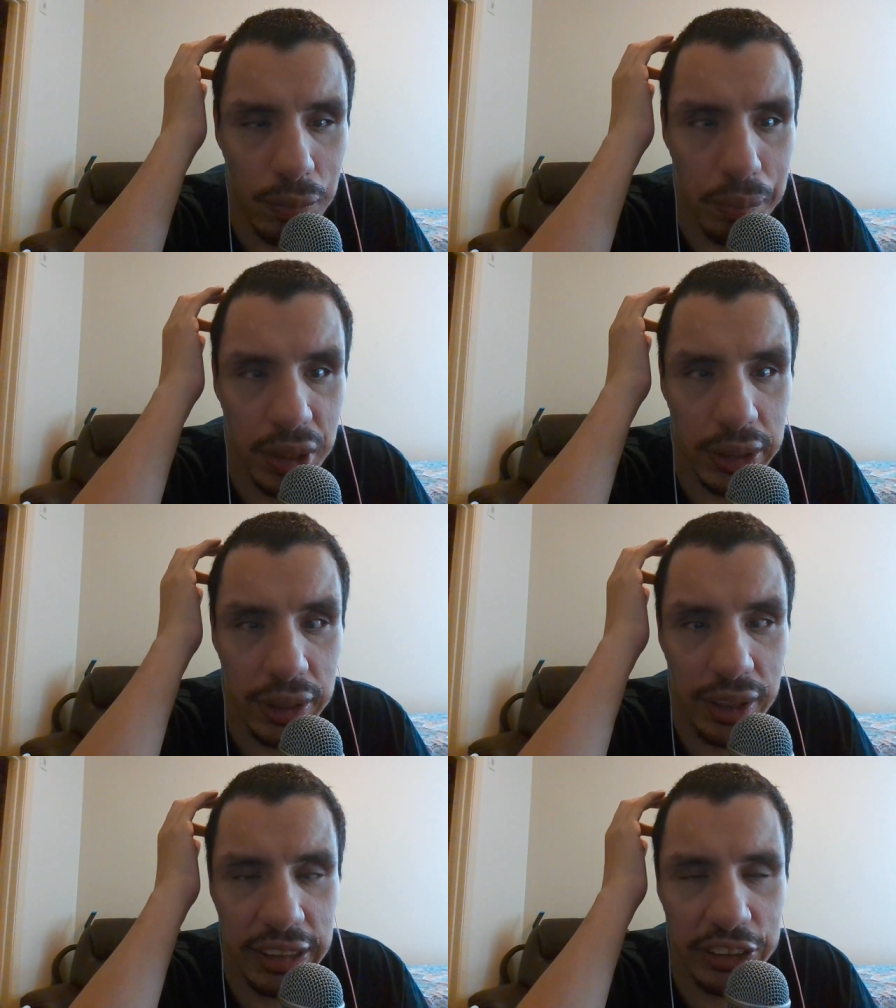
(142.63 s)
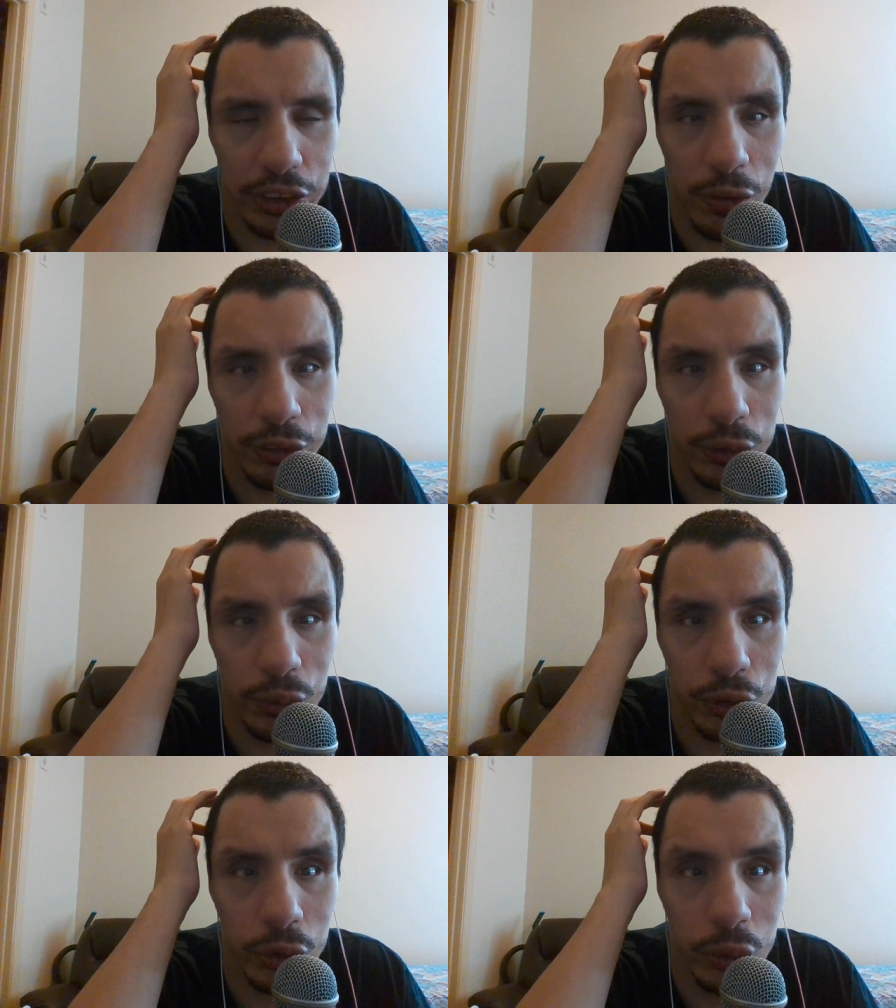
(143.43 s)
but it's
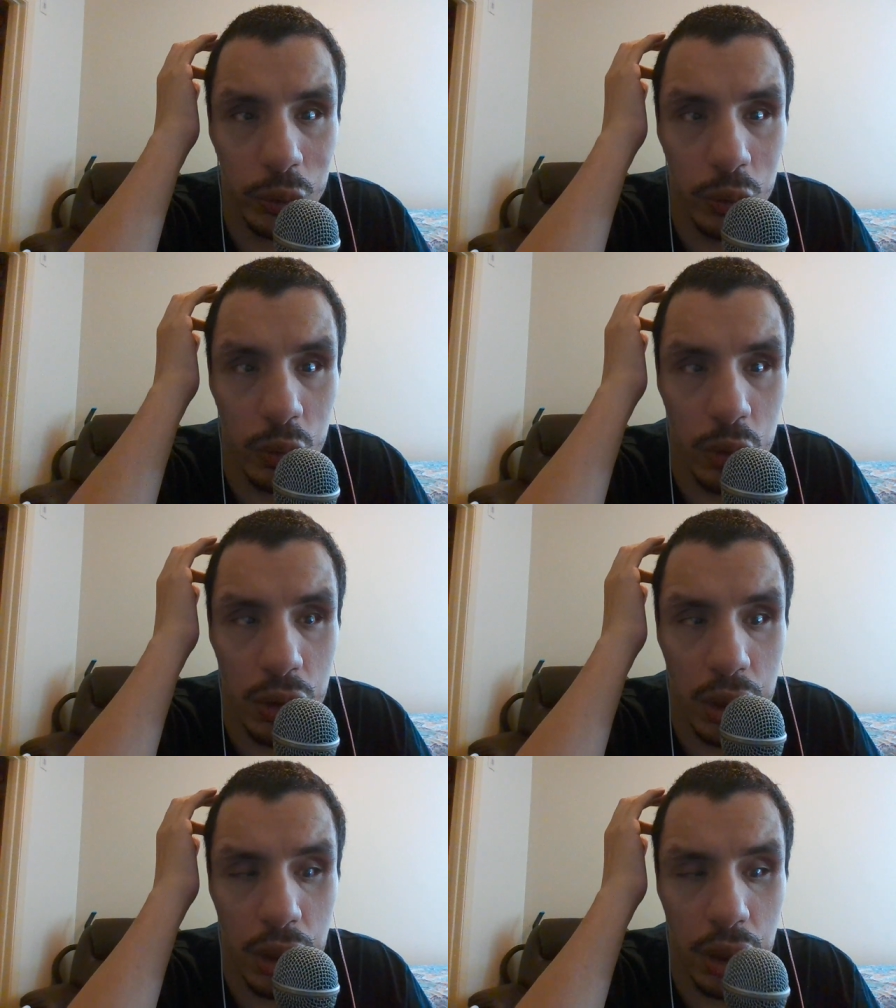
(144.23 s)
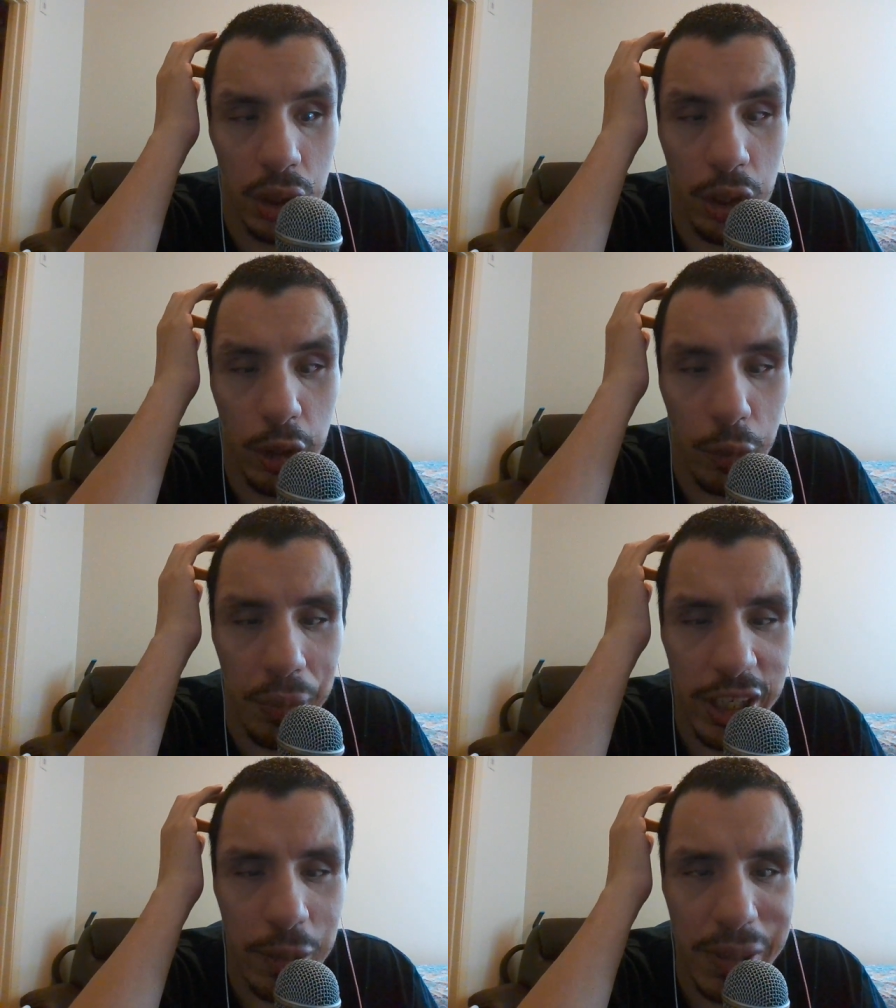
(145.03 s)
also to
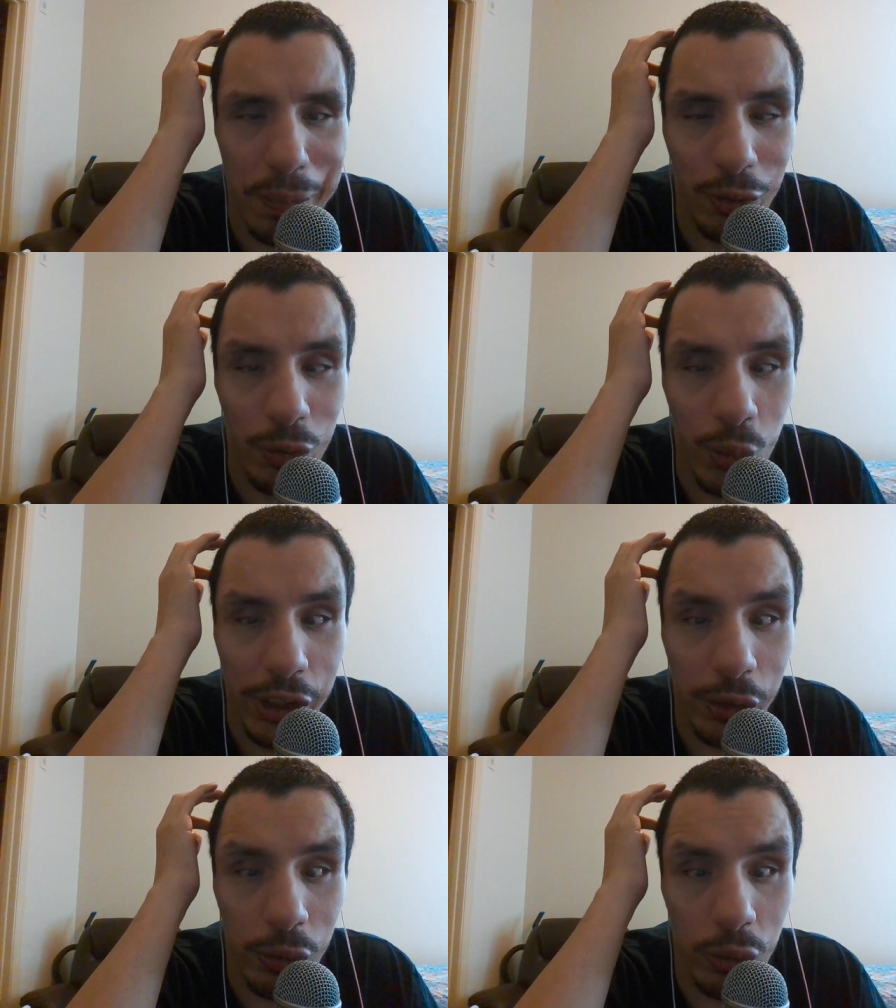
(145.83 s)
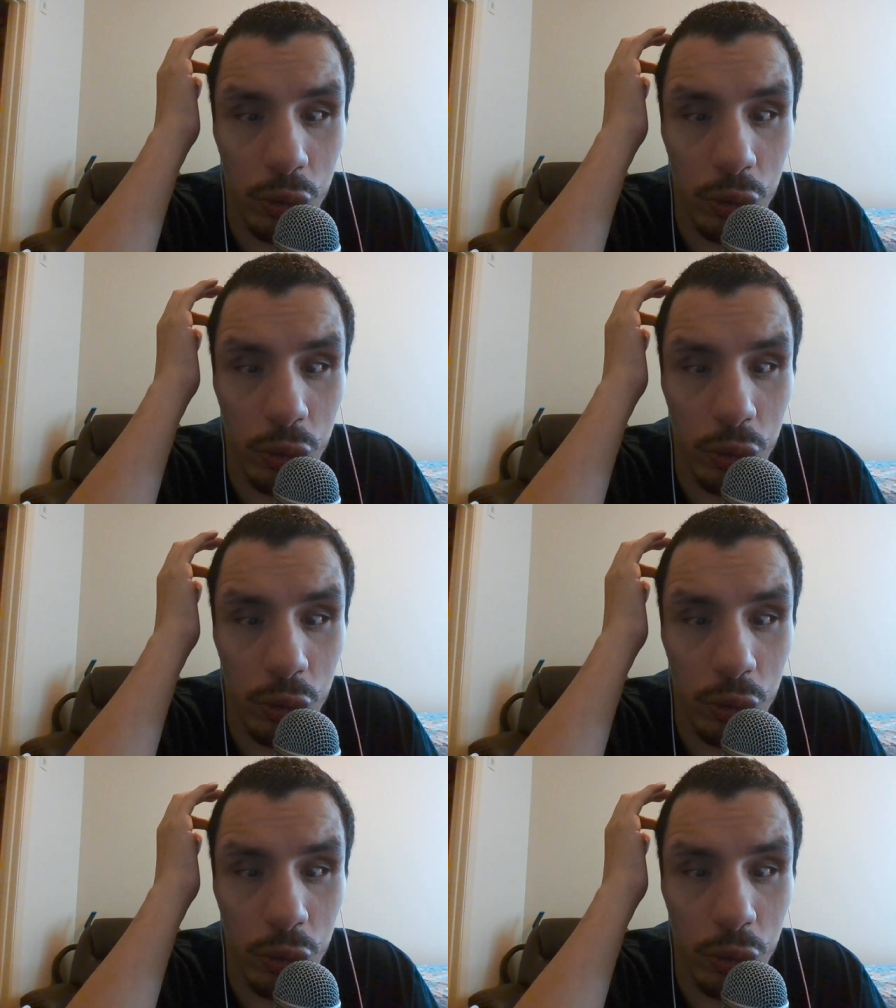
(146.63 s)
make people aware